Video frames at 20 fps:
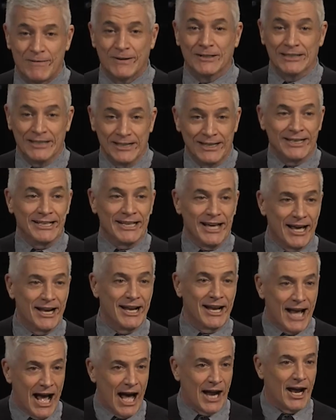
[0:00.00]
heaven,
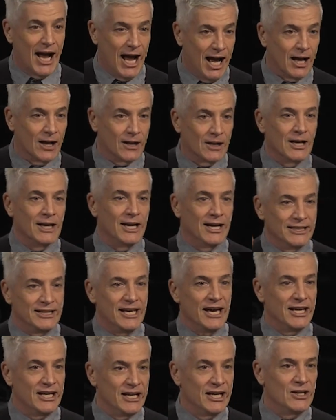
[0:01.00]
getting out of hell,
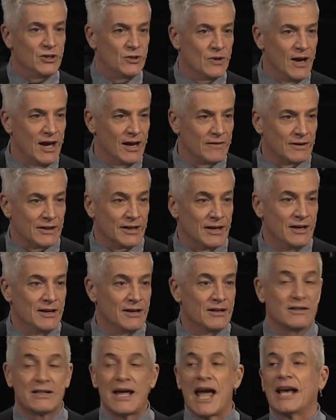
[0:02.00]
and getting into heaven.
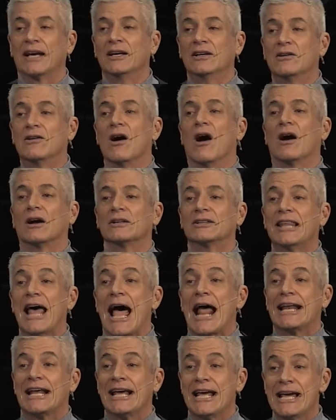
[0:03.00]
Thank God
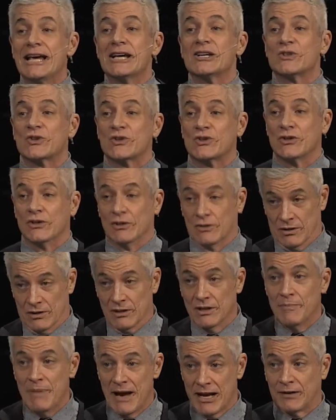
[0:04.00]
that is
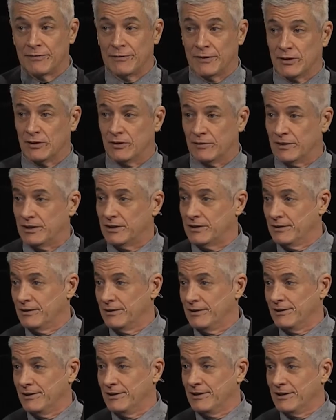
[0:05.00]
the benefit of it.
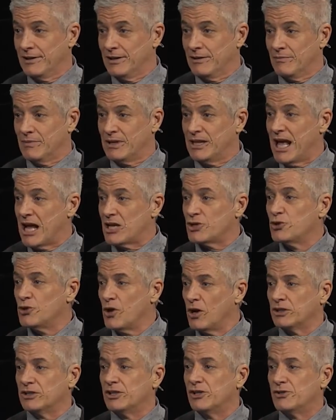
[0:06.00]
That's
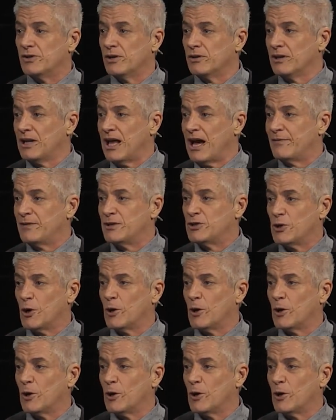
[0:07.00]
not eternal life.